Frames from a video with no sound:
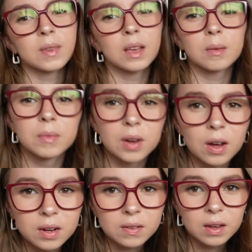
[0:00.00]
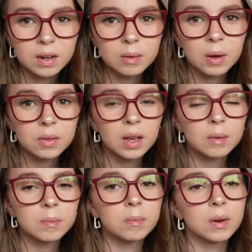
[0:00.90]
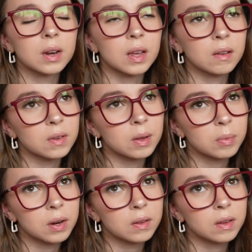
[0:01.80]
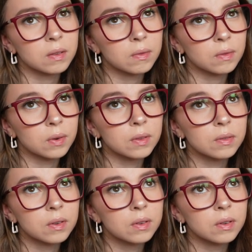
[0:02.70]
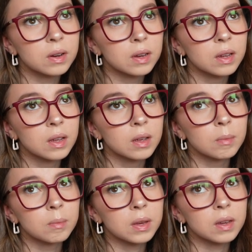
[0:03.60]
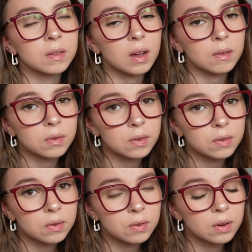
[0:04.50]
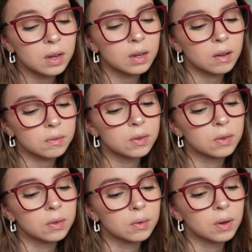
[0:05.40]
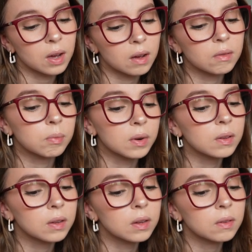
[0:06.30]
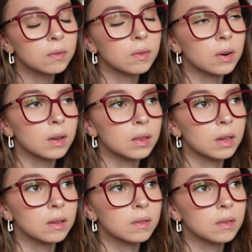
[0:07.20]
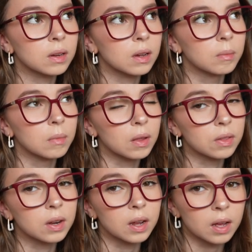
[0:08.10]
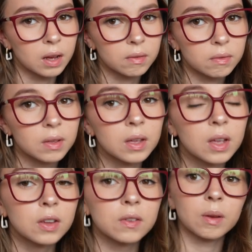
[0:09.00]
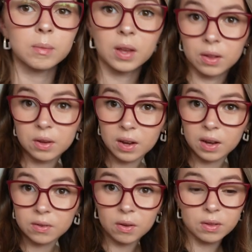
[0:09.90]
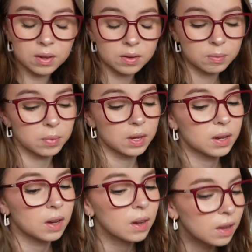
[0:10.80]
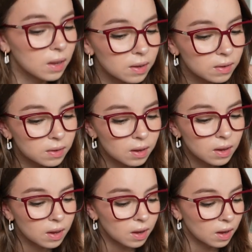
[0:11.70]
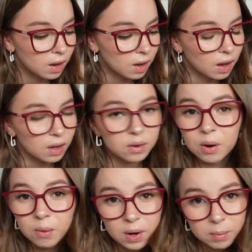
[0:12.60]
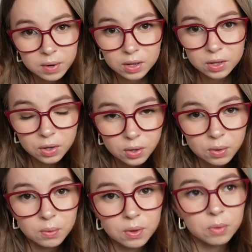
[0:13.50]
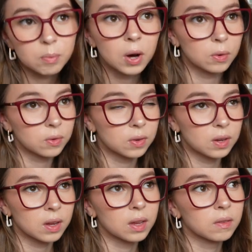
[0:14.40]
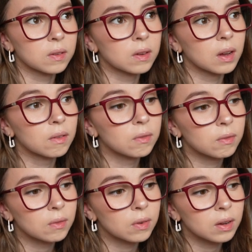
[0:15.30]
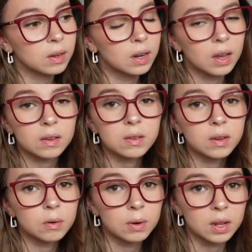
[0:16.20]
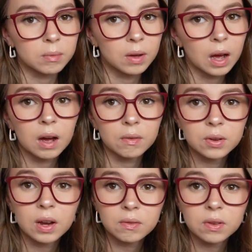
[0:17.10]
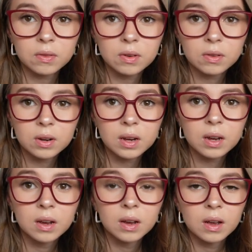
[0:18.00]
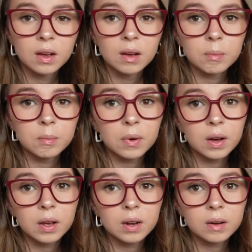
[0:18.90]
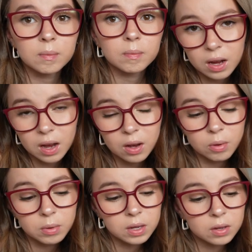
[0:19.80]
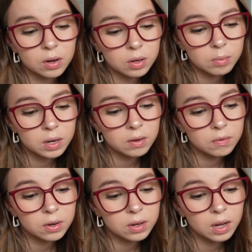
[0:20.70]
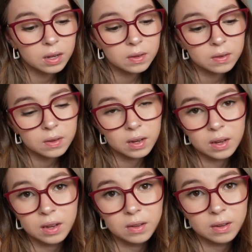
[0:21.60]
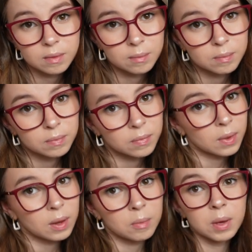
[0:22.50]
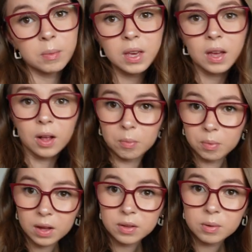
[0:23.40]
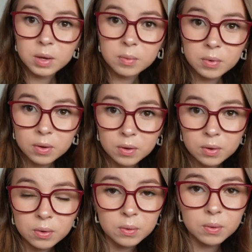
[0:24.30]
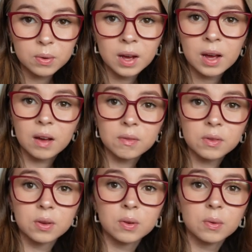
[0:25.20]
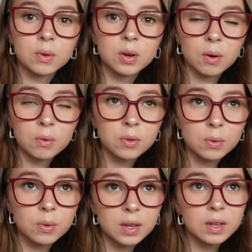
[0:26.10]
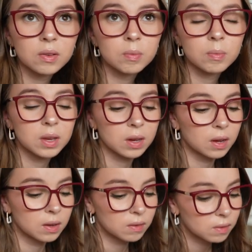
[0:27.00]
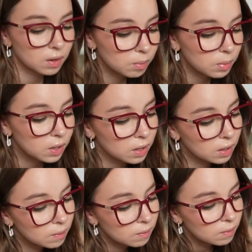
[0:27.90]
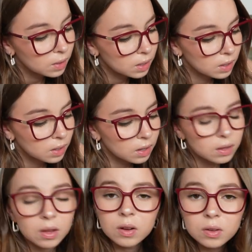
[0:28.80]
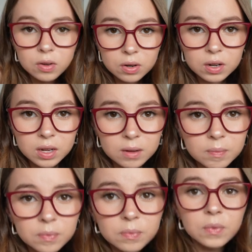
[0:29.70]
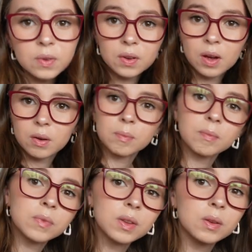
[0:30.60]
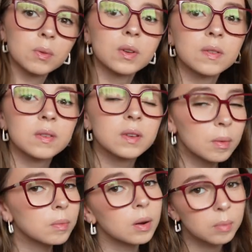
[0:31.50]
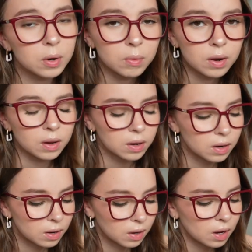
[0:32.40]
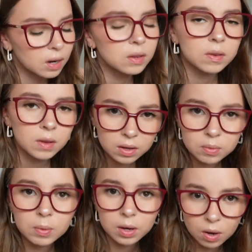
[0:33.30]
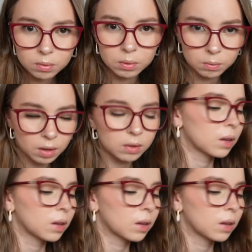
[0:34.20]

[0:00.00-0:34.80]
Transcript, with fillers: I'm not excited about that, but I have to get braces for the surgery because after the surgery, I have to have braces for at least a month and a half. So I'm telling you guys all this because I don't know what I'm gonna do with posting and stuff next year when I have to have the surgery, but I hope I can document it for you guys and maybe help other people who have to go through this because it's gonna be a long journey. So this was step number one, and it's it's been going well.